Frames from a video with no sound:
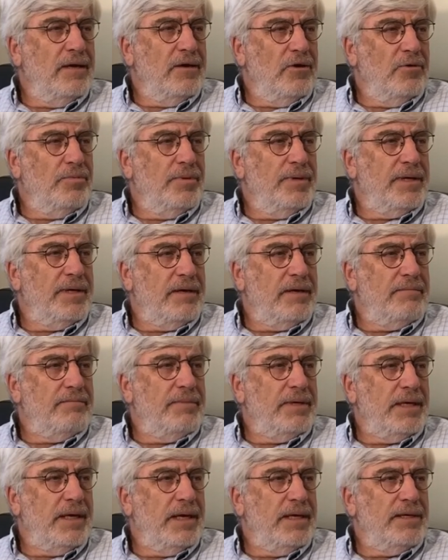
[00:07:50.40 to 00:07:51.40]
opened up and
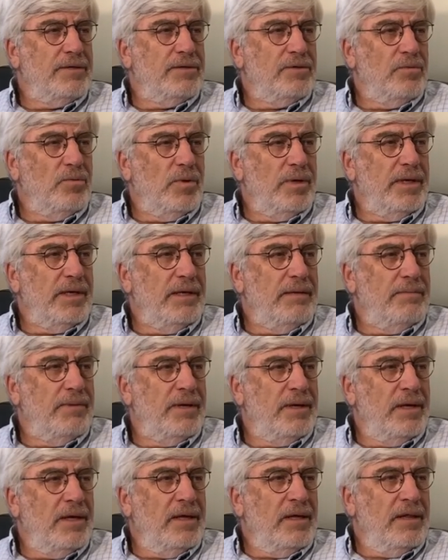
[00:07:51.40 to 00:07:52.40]
began to weep
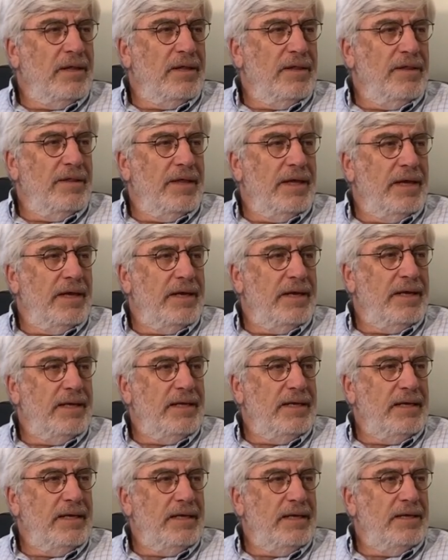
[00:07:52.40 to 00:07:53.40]
that
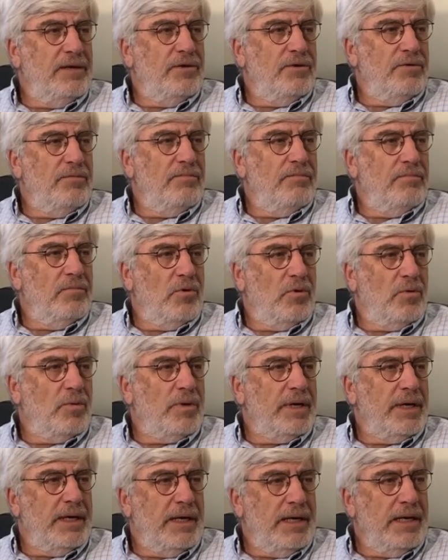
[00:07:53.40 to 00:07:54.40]
he knew more
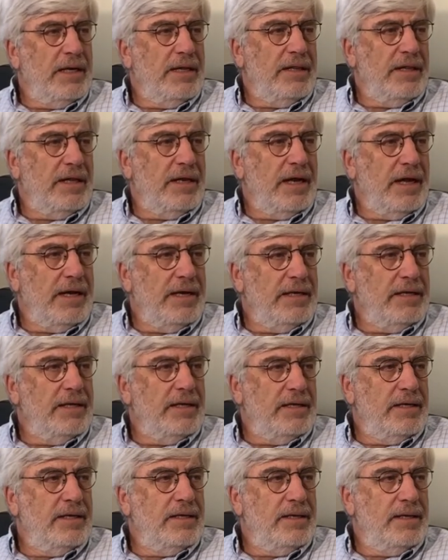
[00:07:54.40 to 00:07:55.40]
what he needed than I did.
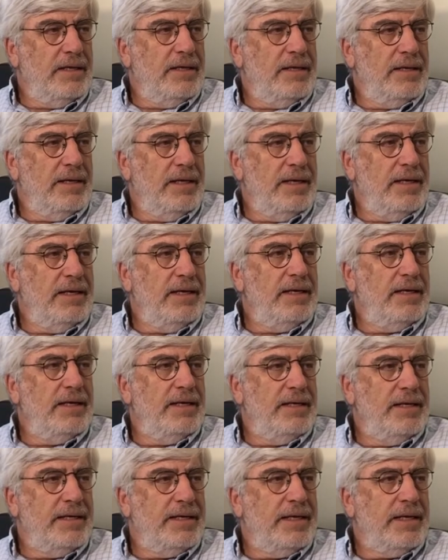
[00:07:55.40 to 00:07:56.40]
He
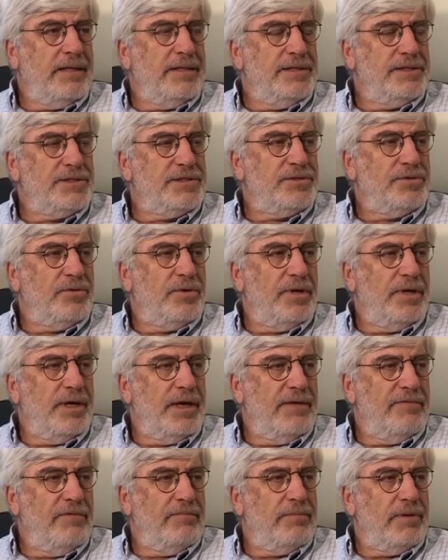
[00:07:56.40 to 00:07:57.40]
needed to tell this story and
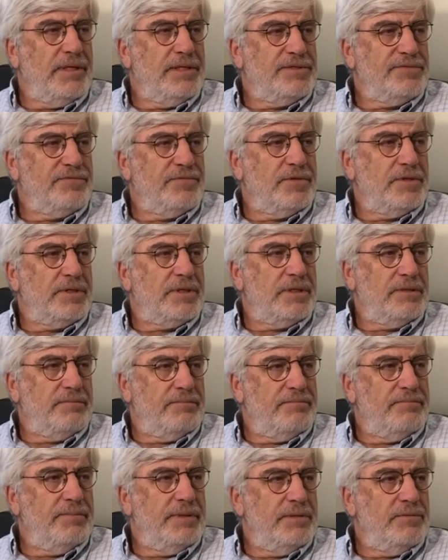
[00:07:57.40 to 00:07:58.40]
have a place for it to
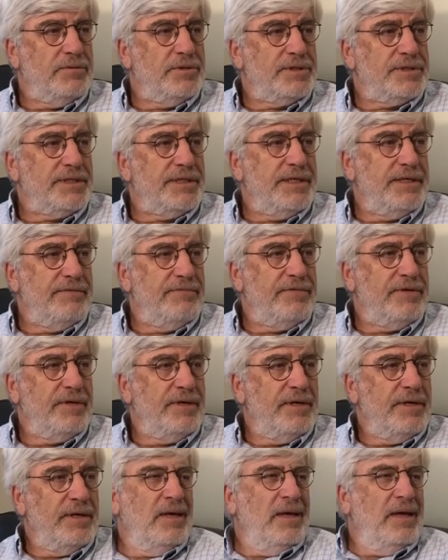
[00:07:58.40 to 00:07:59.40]
be received.
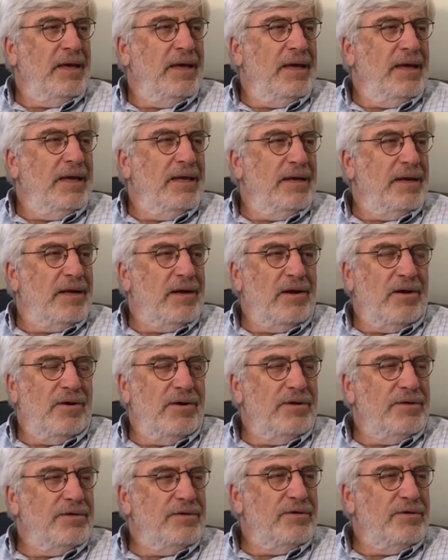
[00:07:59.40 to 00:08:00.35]
And it occurred